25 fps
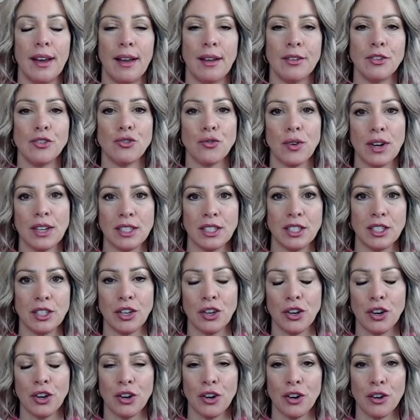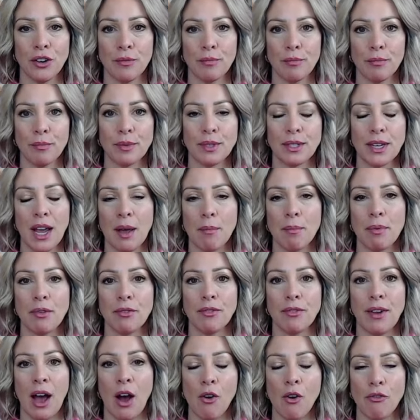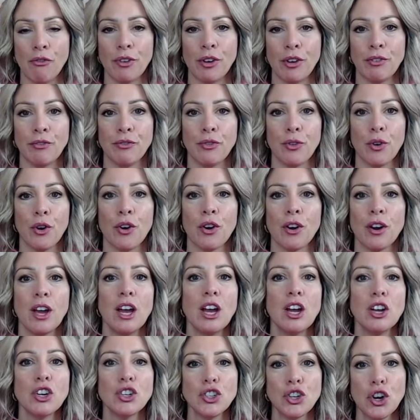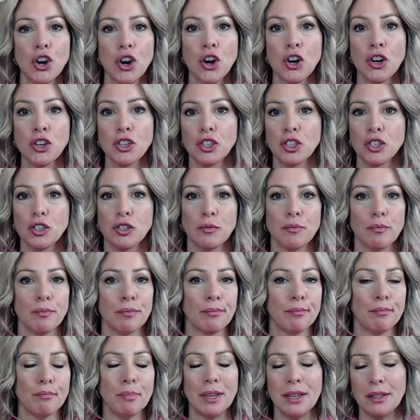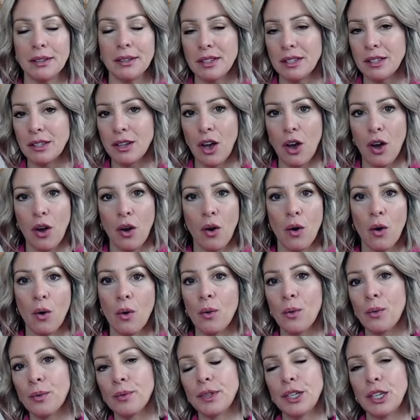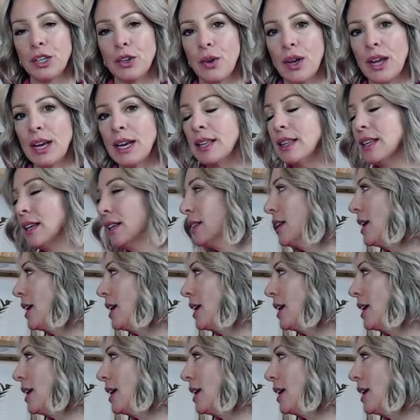a dressier type of outfit for church, PTO, you know, anything